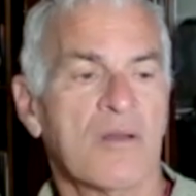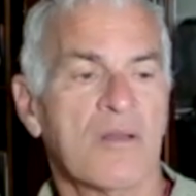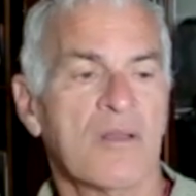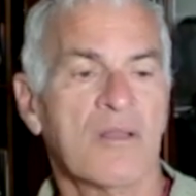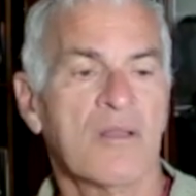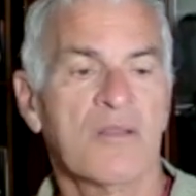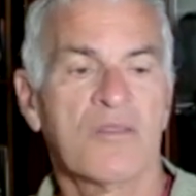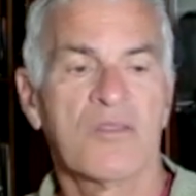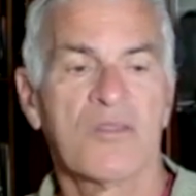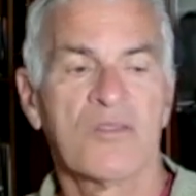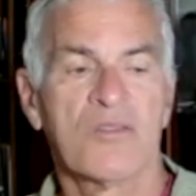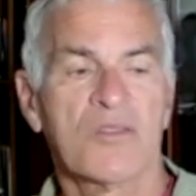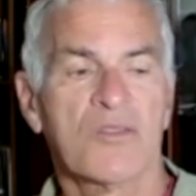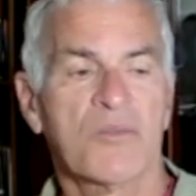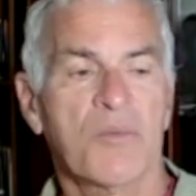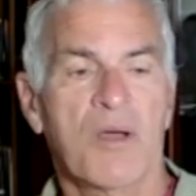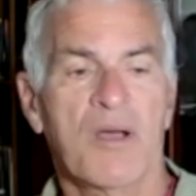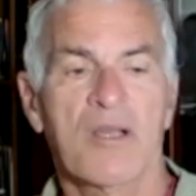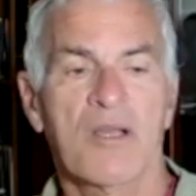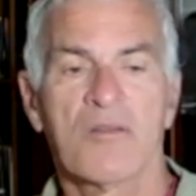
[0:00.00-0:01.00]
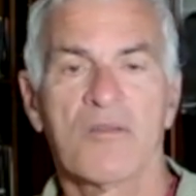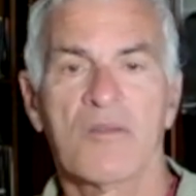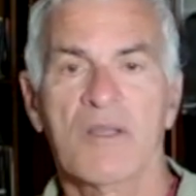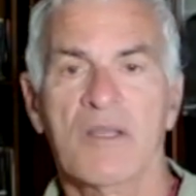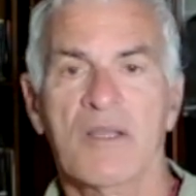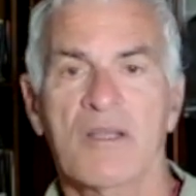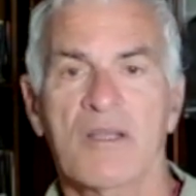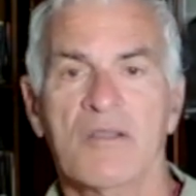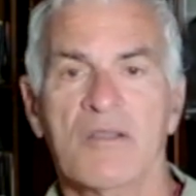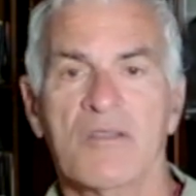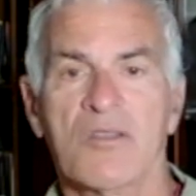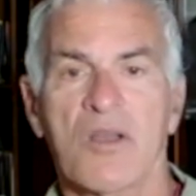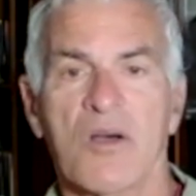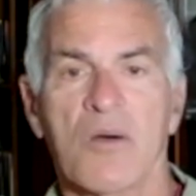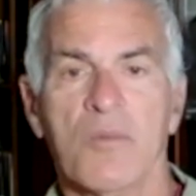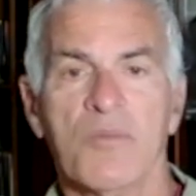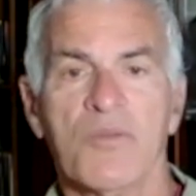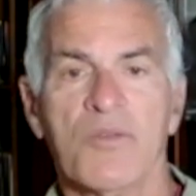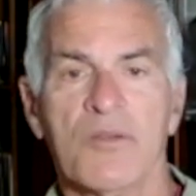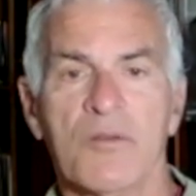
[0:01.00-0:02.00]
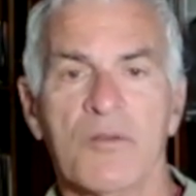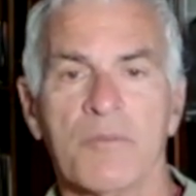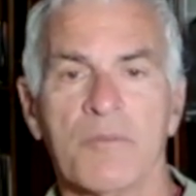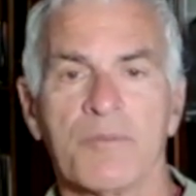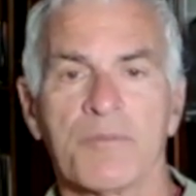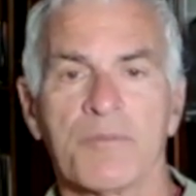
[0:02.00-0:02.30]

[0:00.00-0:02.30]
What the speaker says: it's inspiring and it's helpful.